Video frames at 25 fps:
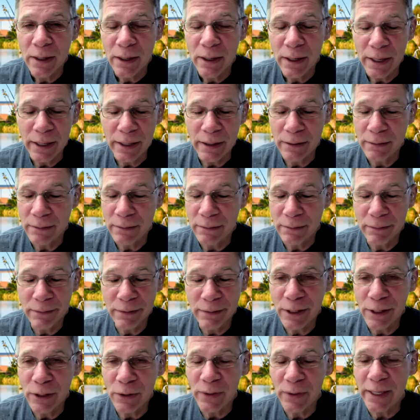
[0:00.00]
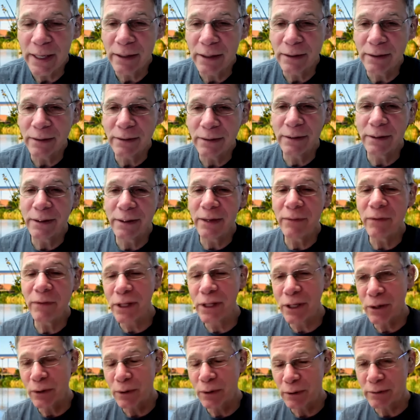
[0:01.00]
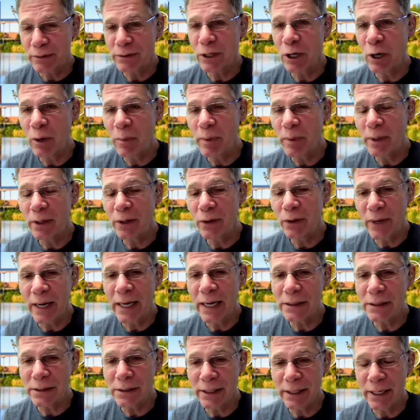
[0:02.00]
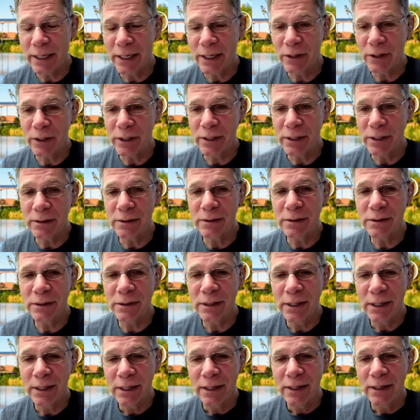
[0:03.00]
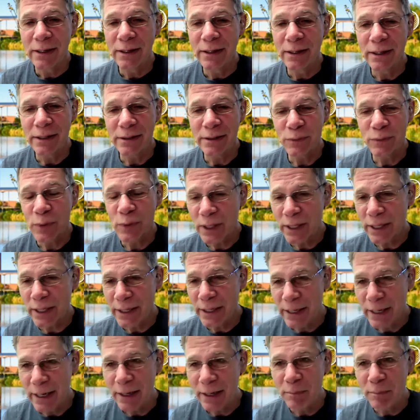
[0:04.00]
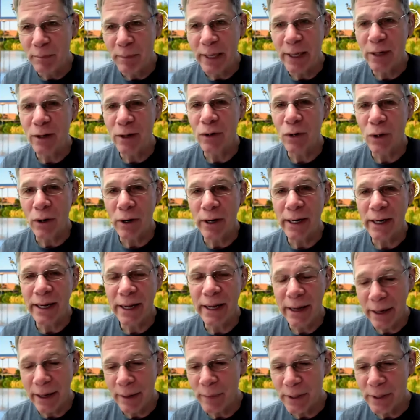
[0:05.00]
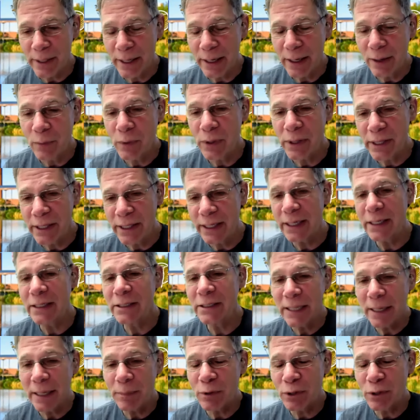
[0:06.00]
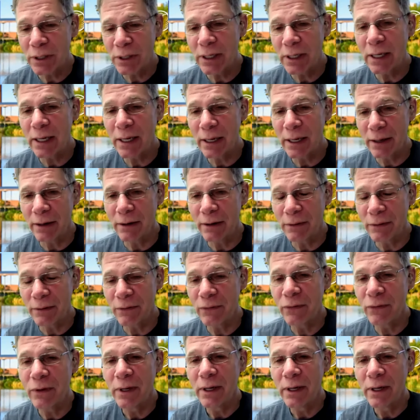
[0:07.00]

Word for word: And, you know, that even though there's open grassy areas, it's really not meadowlark habitat with the exception of